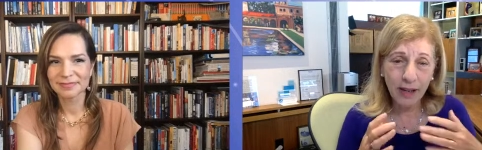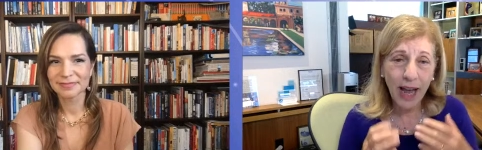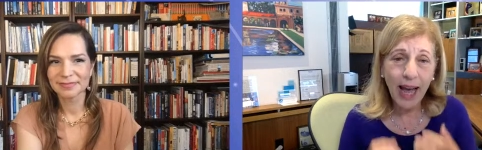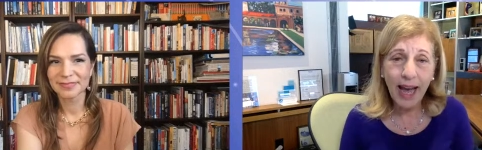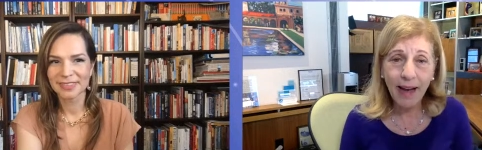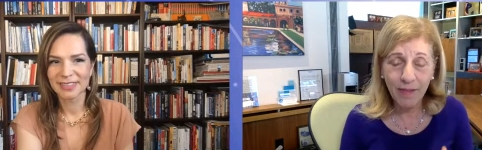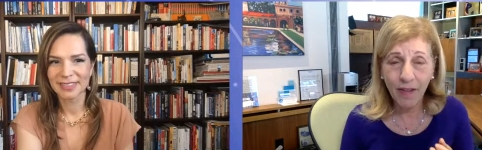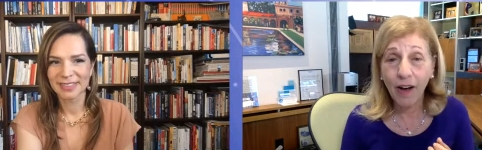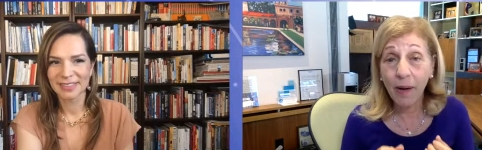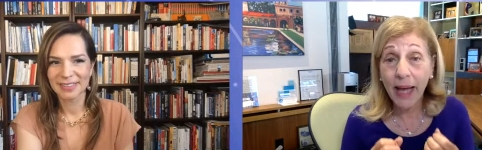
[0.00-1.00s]
Speaker 1: can have
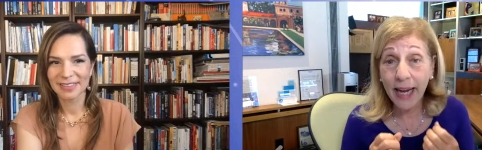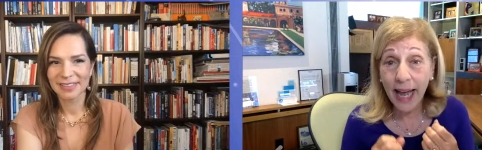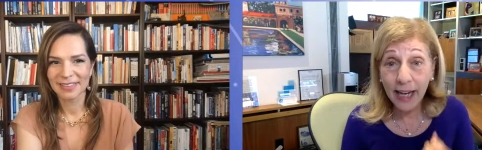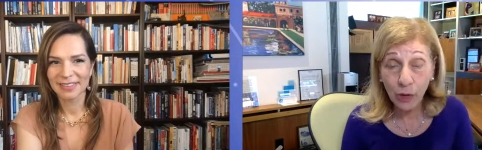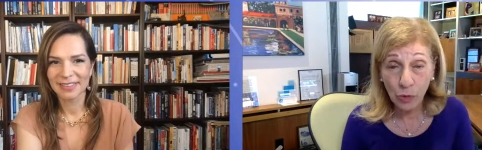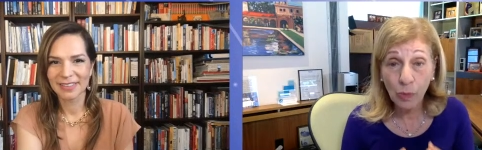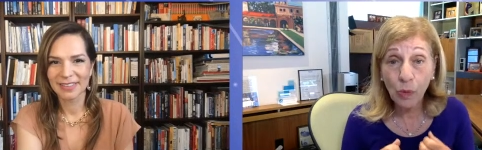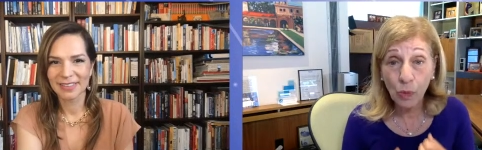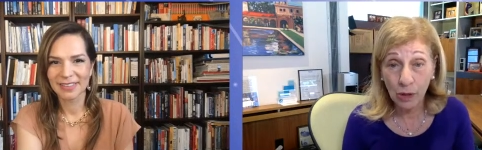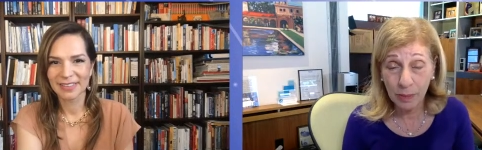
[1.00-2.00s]
uh, an equitable
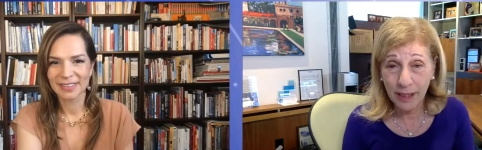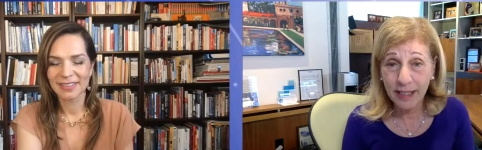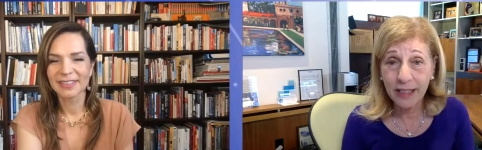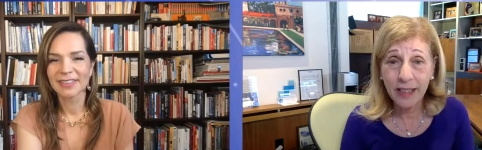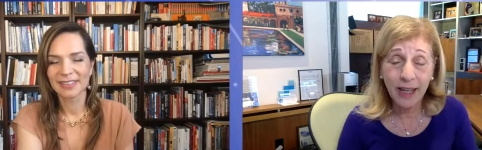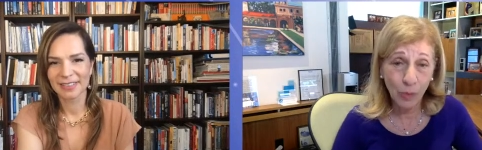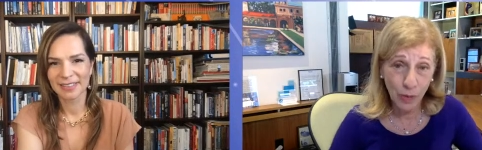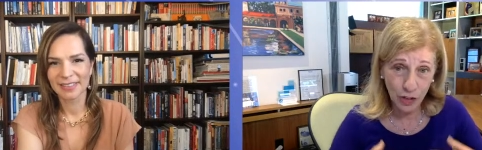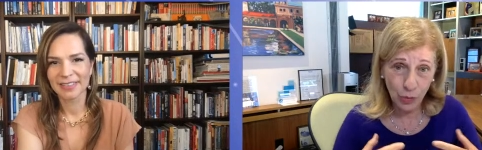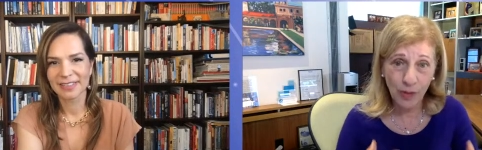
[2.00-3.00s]
workplace in
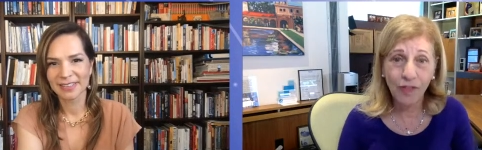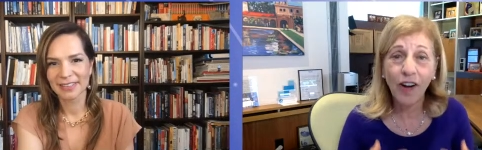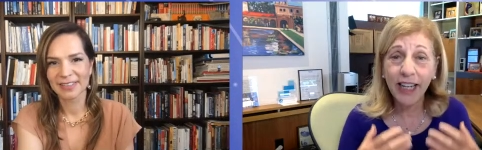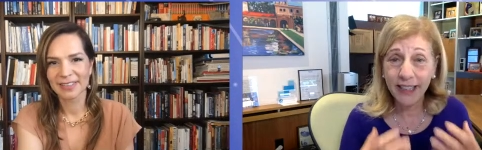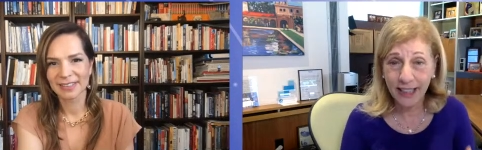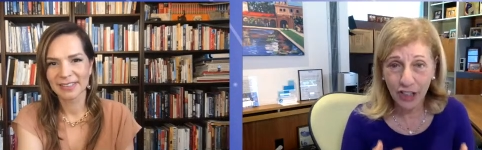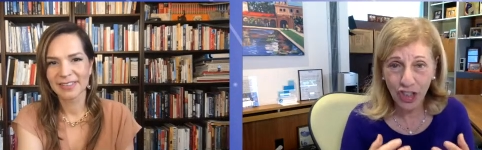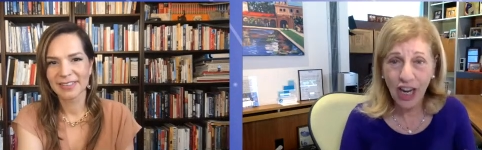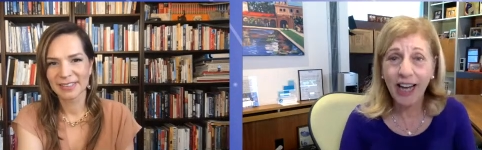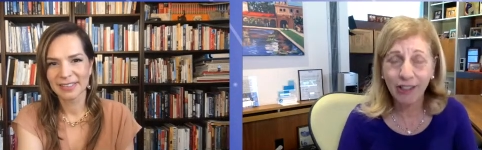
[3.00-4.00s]
which we finally
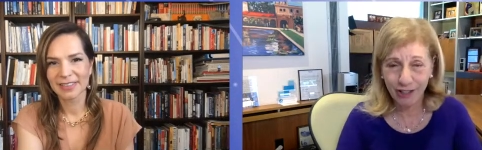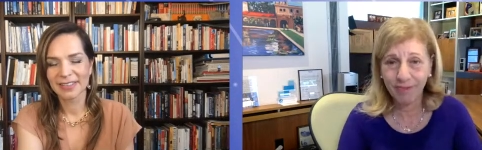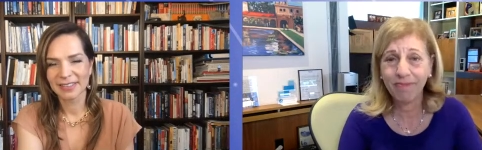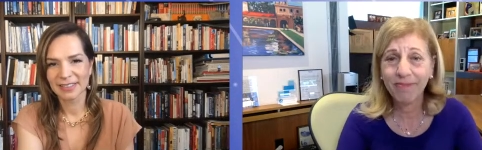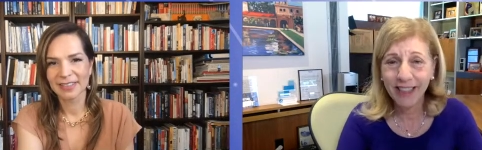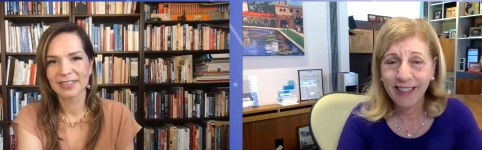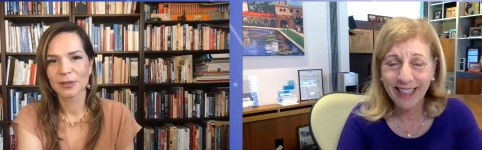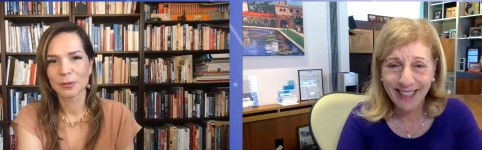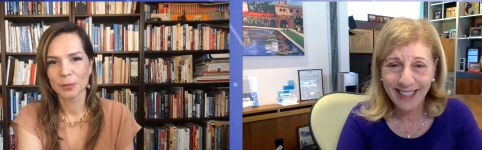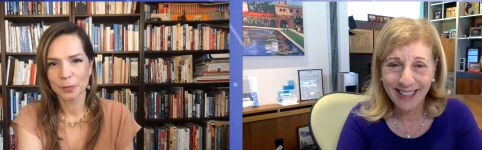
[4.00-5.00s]
shatter the
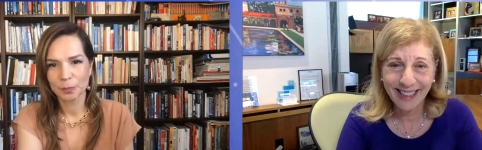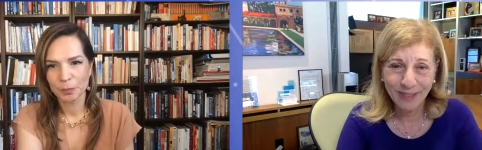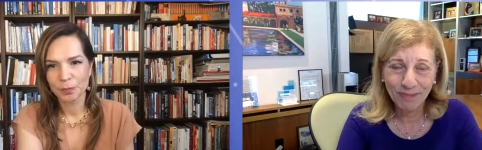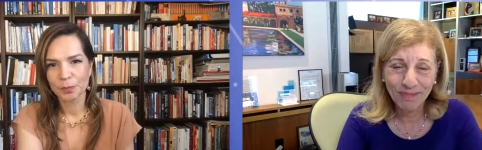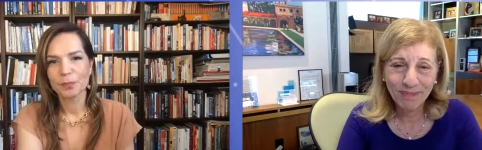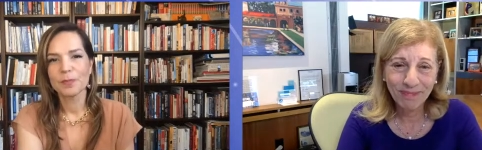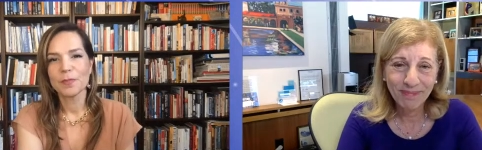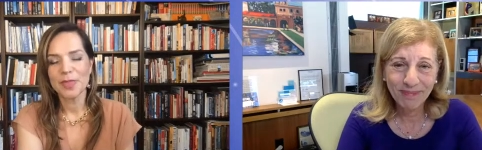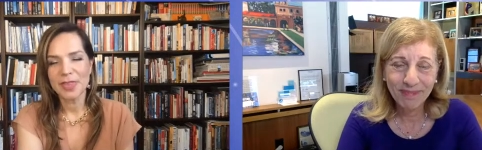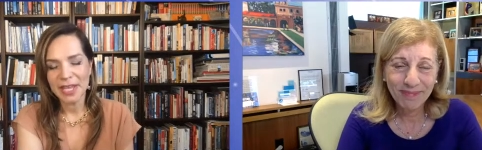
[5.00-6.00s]
glass ceiling.
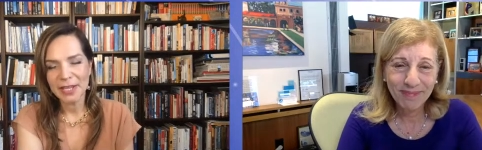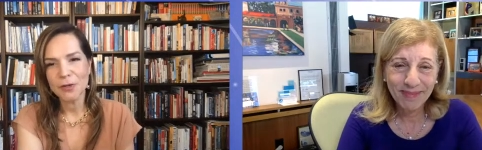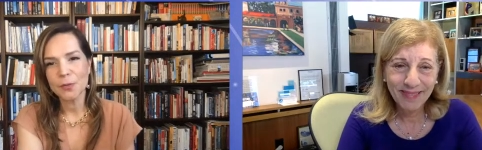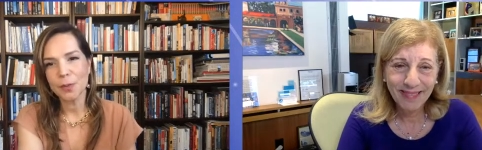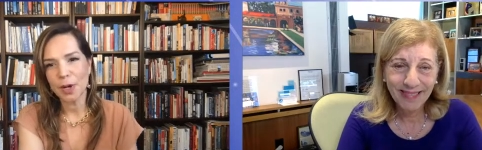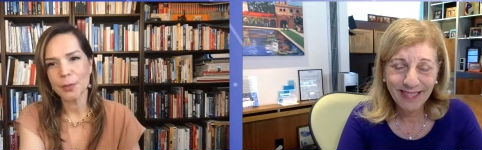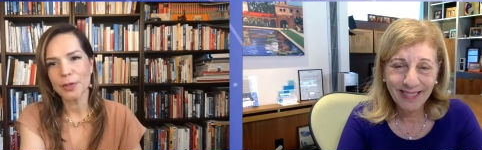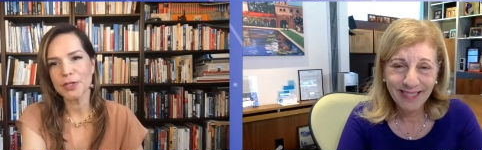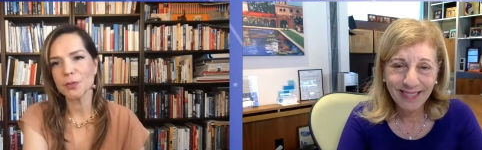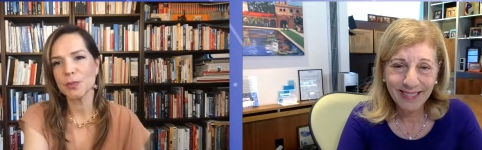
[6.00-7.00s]
Speaker 2: Thank you, Barbara.
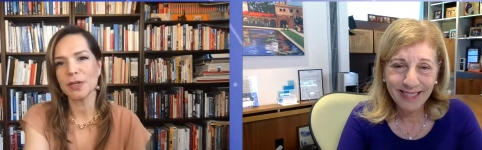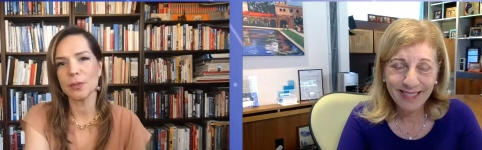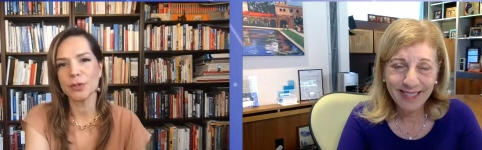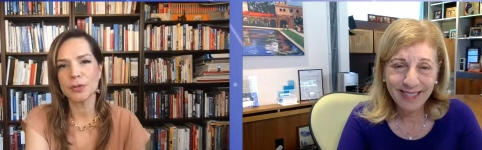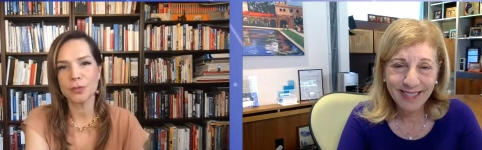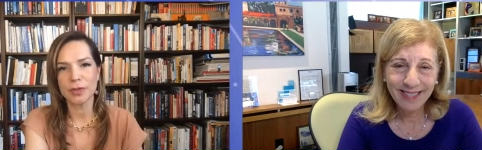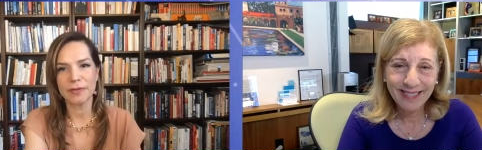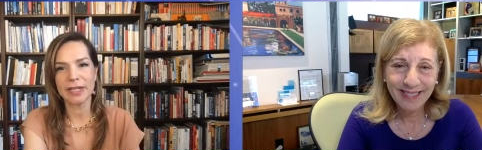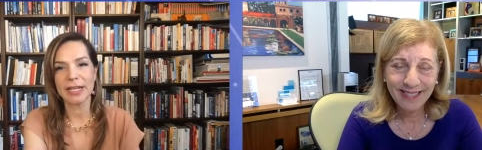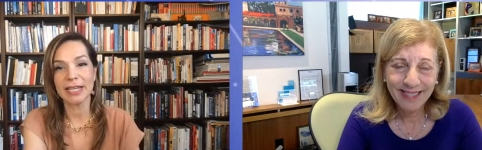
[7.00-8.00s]
This will be a wonderful
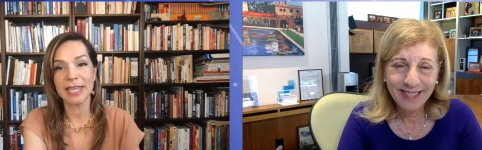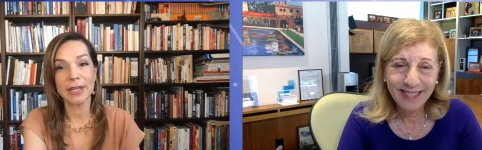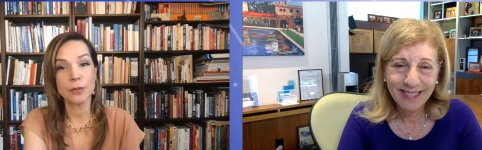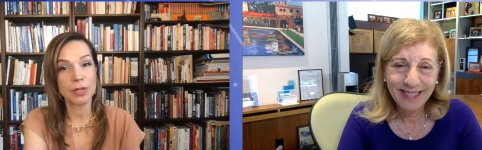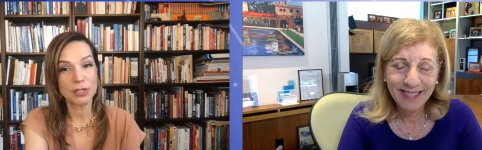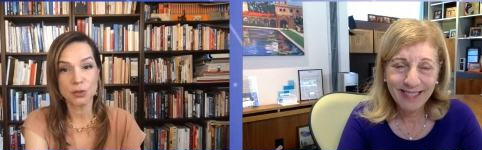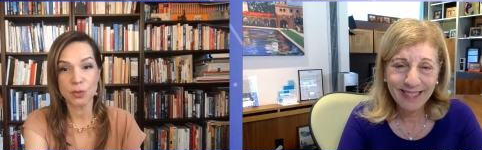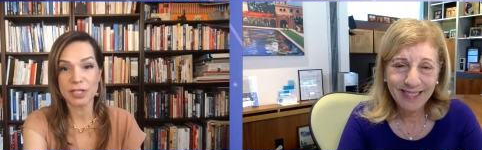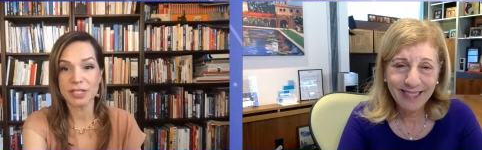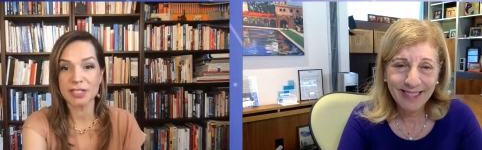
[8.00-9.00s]
event. Again,
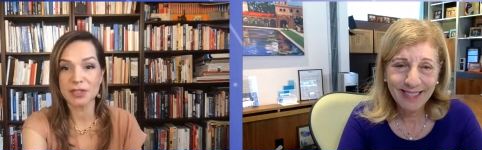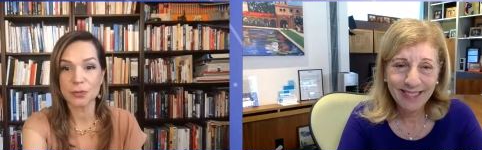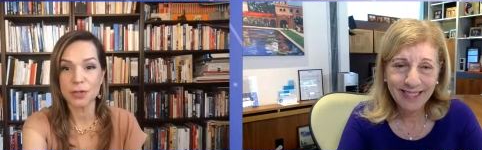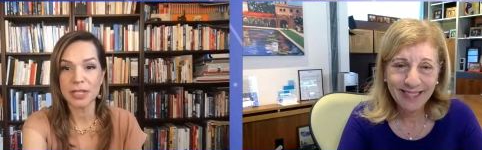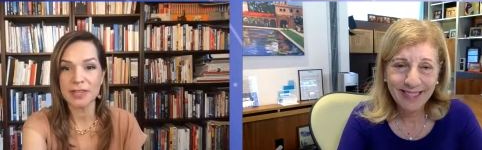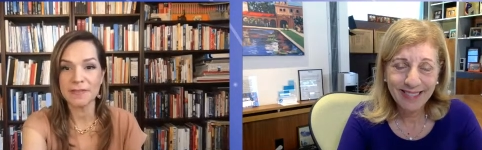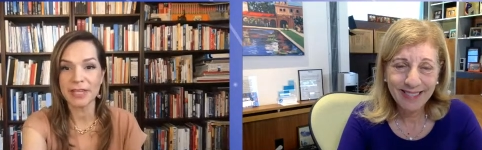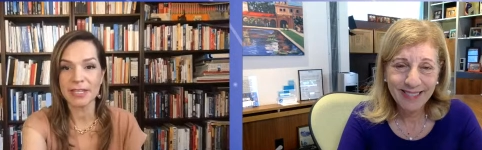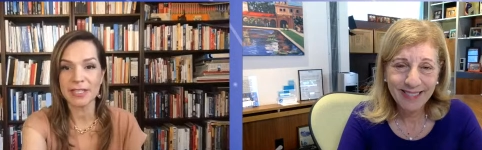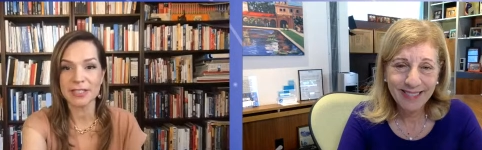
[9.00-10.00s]
registration is free. The
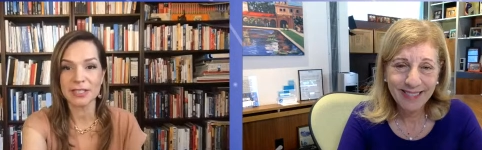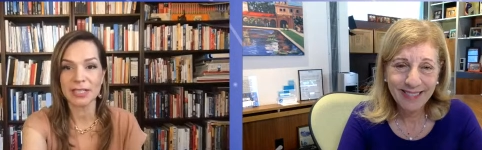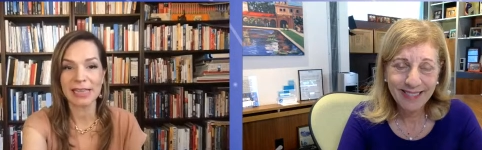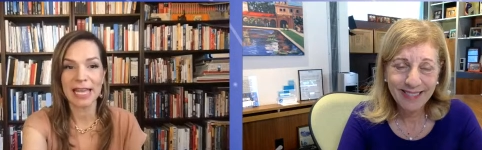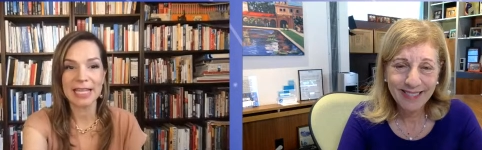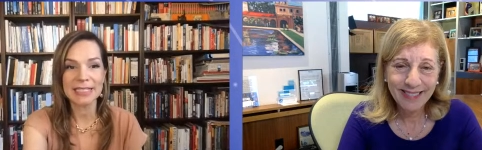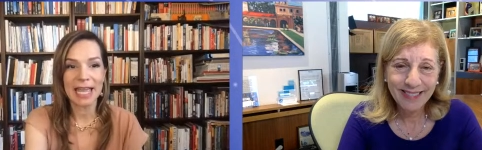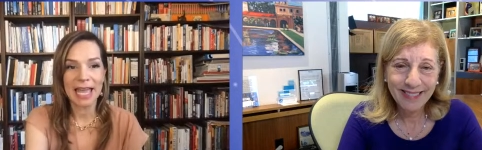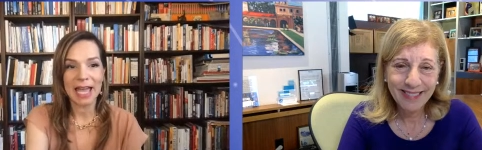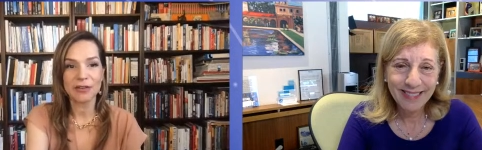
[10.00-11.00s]
event is Glass
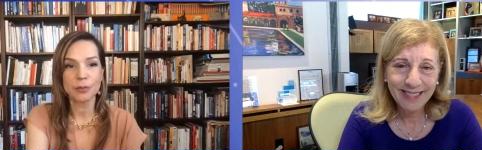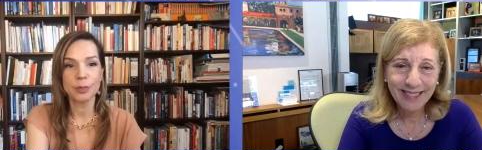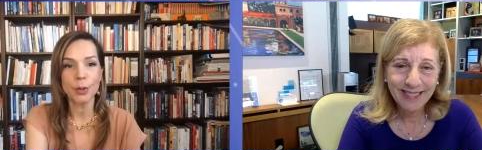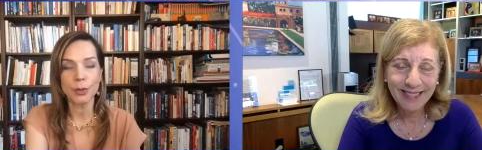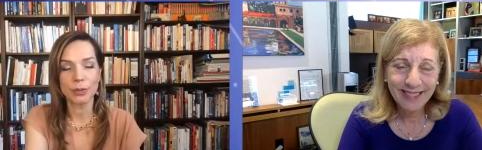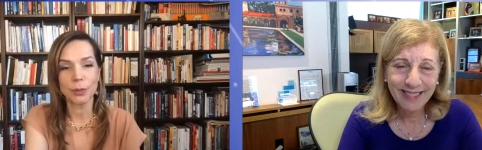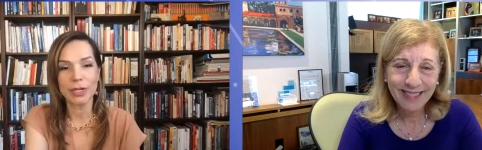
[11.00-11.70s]
Half Broken,